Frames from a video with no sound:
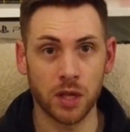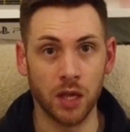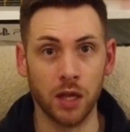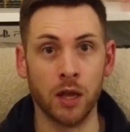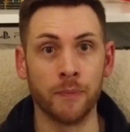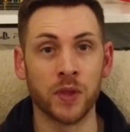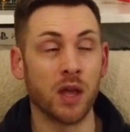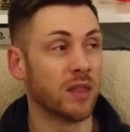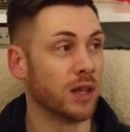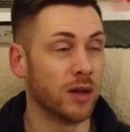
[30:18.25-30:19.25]

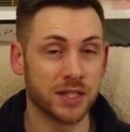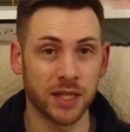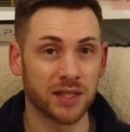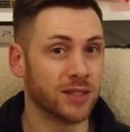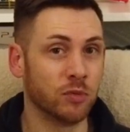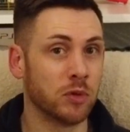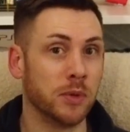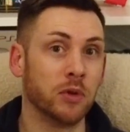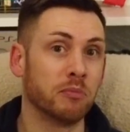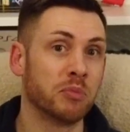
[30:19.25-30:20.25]
The lighting's still
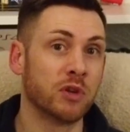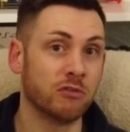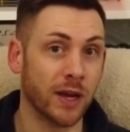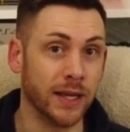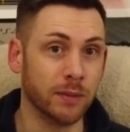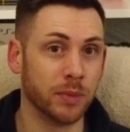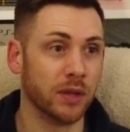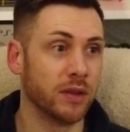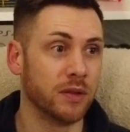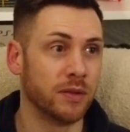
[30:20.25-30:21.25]
probably not great,
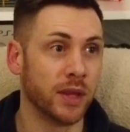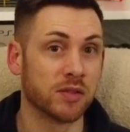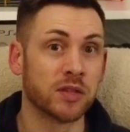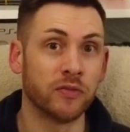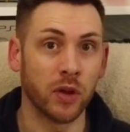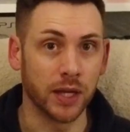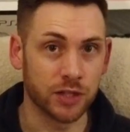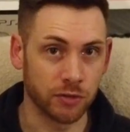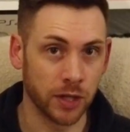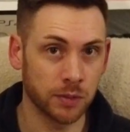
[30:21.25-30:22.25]
but they'll
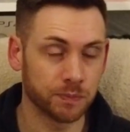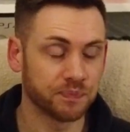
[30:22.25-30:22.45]
suffice, right?